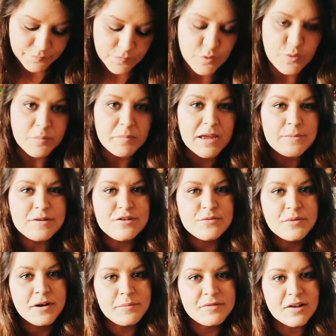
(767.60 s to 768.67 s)
You could maybe do
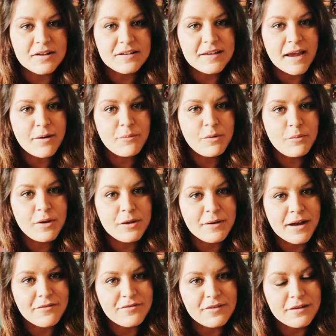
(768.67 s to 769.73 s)
an upside down one where you
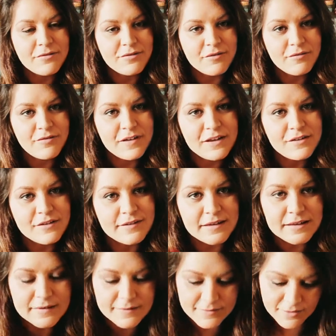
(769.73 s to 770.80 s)
have different features
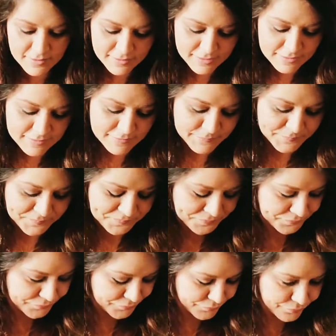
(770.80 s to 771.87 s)
each side.
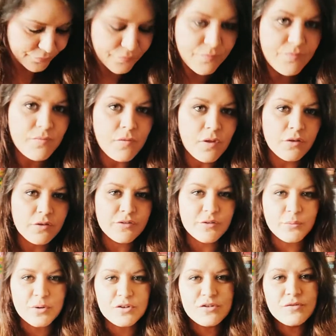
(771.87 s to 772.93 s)
So
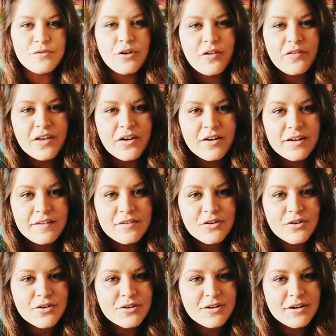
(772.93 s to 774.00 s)
once you've got the eyes
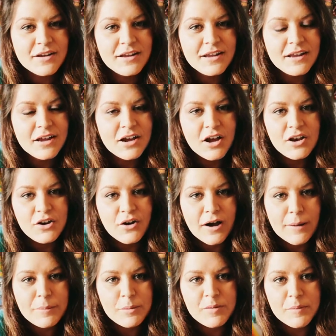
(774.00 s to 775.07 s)
on and you're
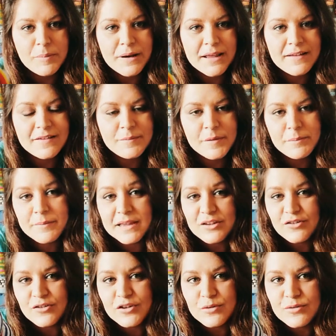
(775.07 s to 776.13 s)
happy with the placement, make
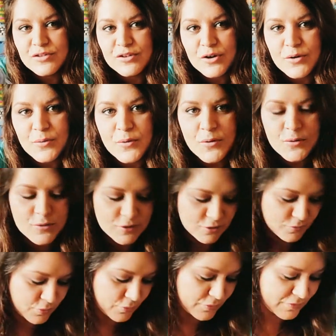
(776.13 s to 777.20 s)
sure you sew or
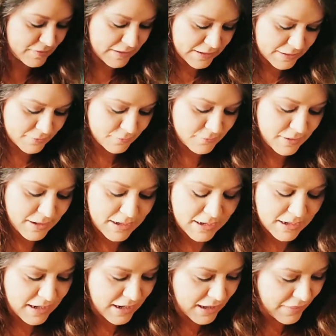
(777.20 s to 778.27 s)
glue those down.
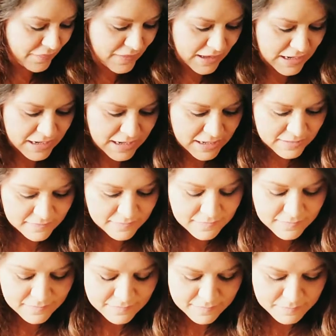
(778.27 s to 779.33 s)
And then next
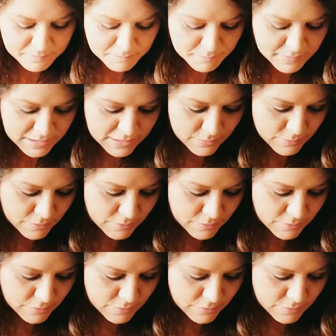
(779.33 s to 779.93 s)
is the mouth.